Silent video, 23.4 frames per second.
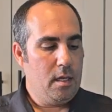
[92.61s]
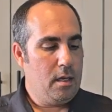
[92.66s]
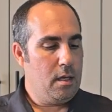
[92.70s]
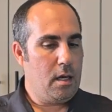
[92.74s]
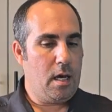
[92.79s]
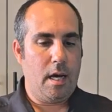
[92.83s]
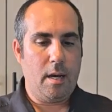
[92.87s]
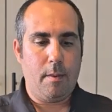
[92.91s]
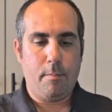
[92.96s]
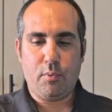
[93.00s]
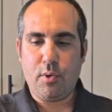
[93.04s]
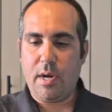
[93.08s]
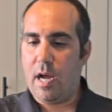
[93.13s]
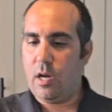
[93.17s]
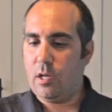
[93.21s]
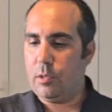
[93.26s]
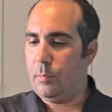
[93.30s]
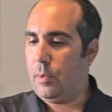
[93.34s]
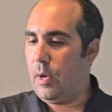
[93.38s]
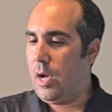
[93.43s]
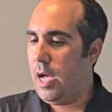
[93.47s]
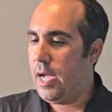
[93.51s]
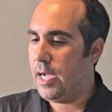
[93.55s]

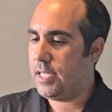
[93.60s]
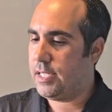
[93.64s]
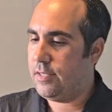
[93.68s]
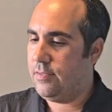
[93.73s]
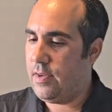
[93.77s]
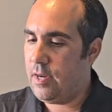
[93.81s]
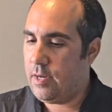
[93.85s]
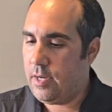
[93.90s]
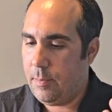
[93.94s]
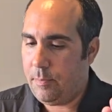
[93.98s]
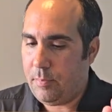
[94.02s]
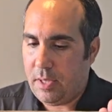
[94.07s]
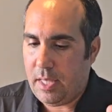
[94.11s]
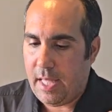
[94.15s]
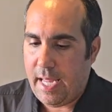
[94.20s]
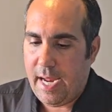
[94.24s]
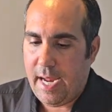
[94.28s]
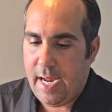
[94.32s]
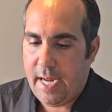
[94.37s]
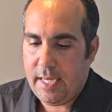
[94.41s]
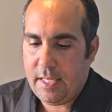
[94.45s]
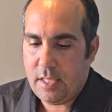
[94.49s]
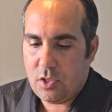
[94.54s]
Brown box, very
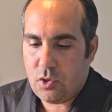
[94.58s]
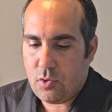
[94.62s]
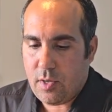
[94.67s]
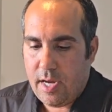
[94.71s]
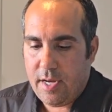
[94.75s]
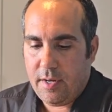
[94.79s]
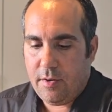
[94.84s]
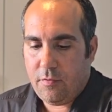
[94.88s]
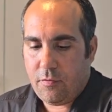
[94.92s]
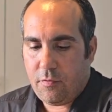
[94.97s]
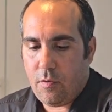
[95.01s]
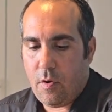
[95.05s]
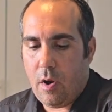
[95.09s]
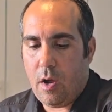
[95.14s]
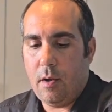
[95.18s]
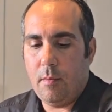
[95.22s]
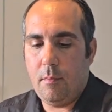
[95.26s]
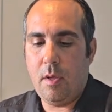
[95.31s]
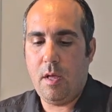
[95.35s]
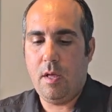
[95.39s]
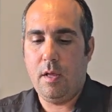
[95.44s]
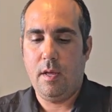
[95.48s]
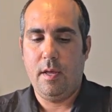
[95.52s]
plain, straight
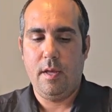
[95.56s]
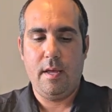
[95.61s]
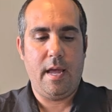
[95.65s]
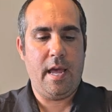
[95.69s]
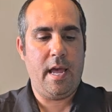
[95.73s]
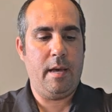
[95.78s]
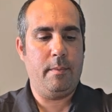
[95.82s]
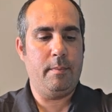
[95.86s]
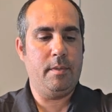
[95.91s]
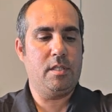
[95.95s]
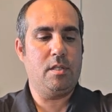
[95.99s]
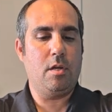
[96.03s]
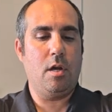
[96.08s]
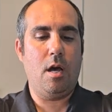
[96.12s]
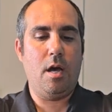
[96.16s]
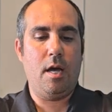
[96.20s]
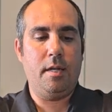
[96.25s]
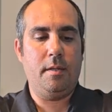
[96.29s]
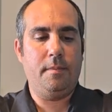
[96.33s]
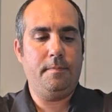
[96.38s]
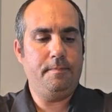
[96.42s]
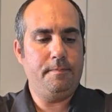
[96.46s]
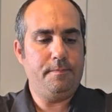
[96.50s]
from
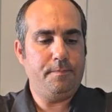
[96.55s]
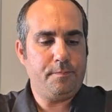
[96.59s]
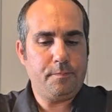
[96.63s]
Amazon.